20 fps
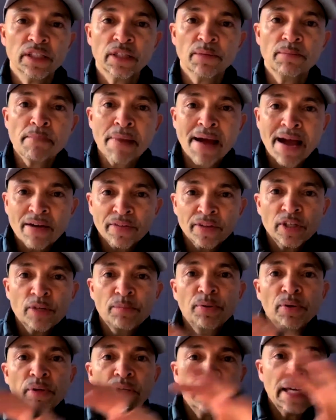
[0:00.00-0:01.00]
the amount that you're
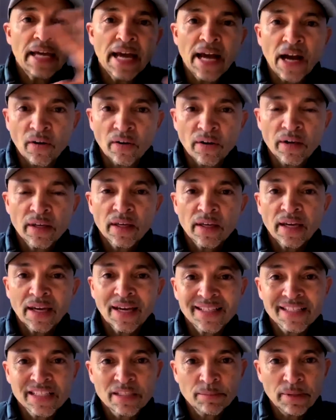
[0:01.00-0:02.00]
pulling out
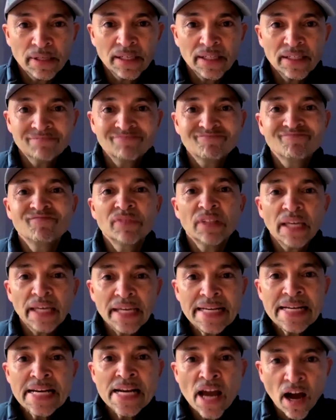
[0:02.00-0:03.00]
has to be
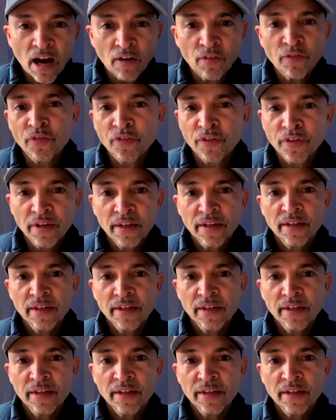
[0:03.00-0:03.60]
enough